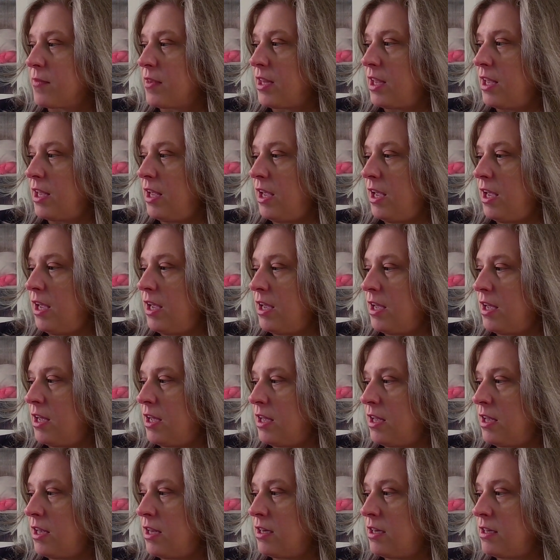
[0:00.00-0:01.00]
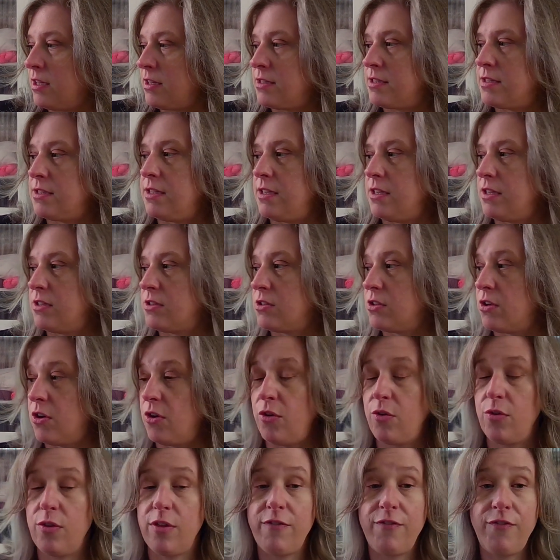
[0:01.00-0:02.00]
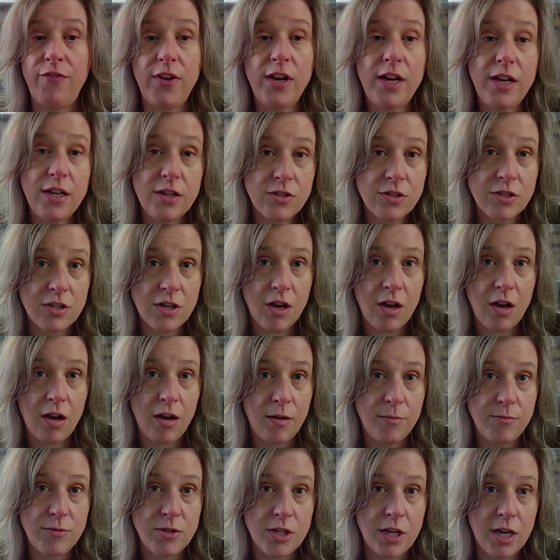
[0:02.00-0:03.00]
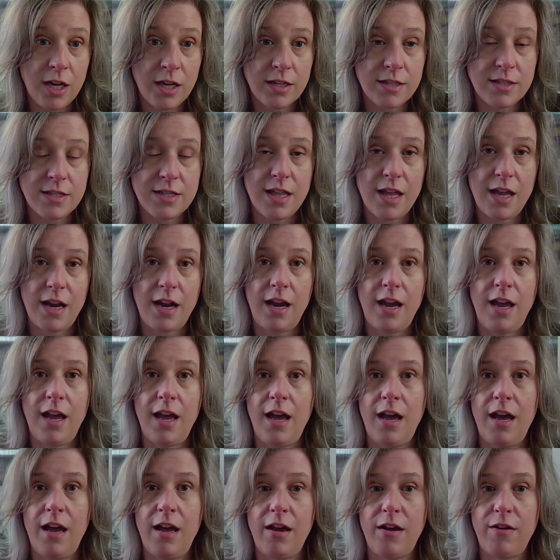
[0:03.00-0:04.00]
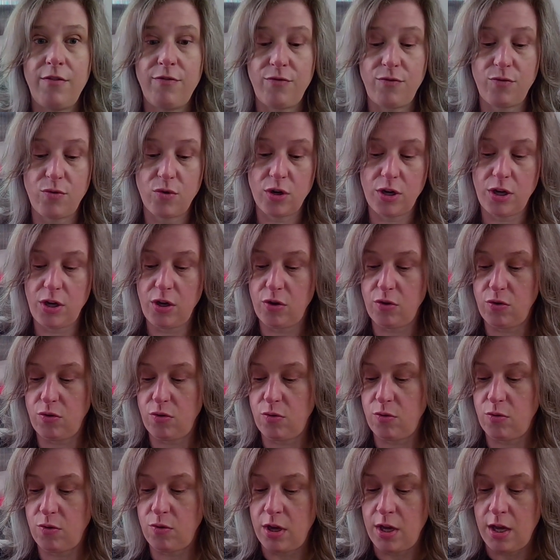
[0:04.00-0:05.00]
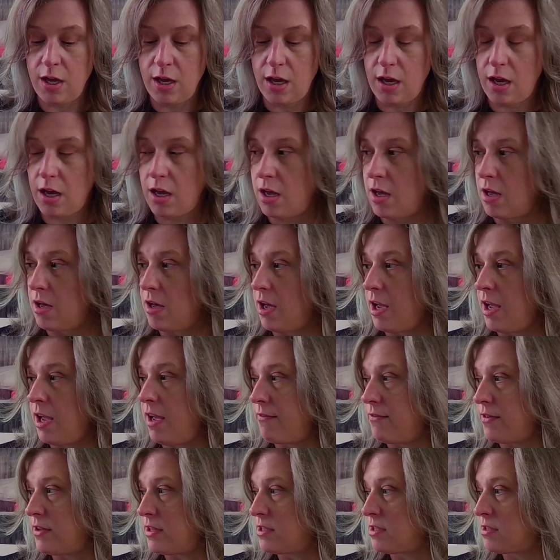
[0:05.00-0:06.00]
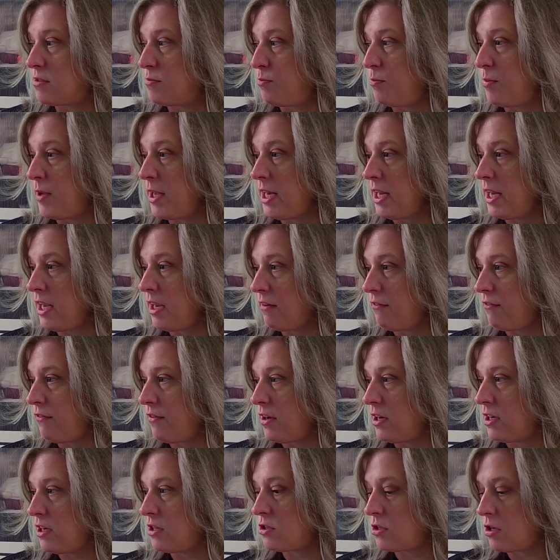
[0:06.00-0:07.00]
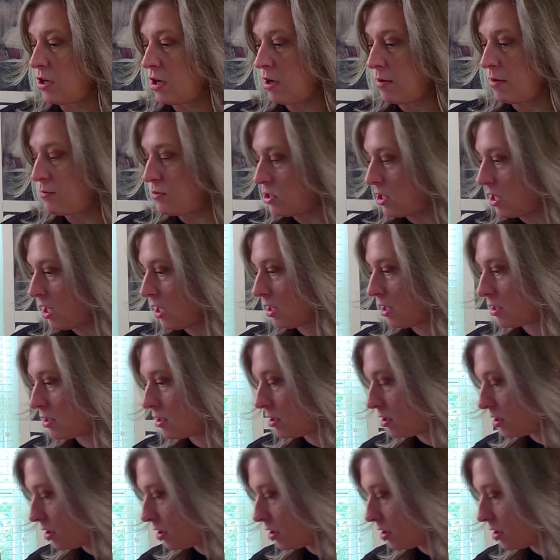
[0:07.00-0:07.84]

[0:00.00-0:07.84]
and let's see, so the finished objects that I have for you, I have a spinning finished object.